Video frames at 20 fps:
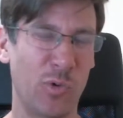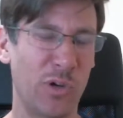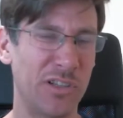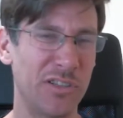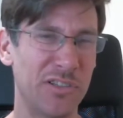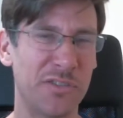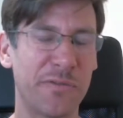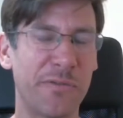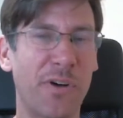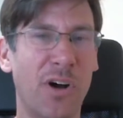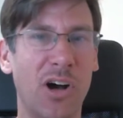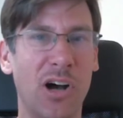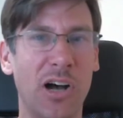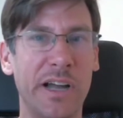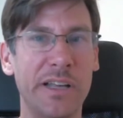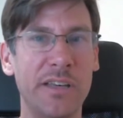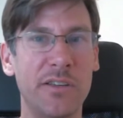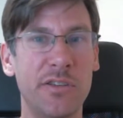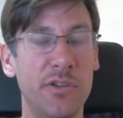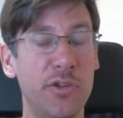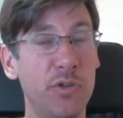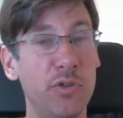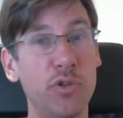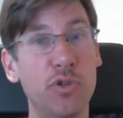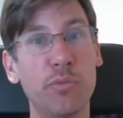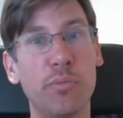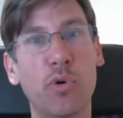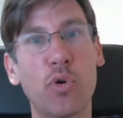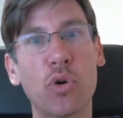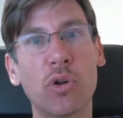was fine, you
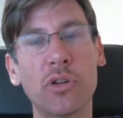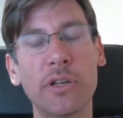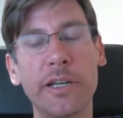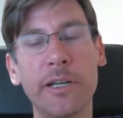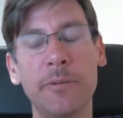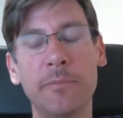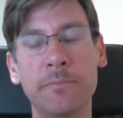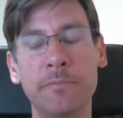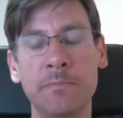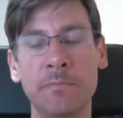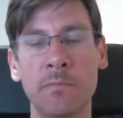do poorly.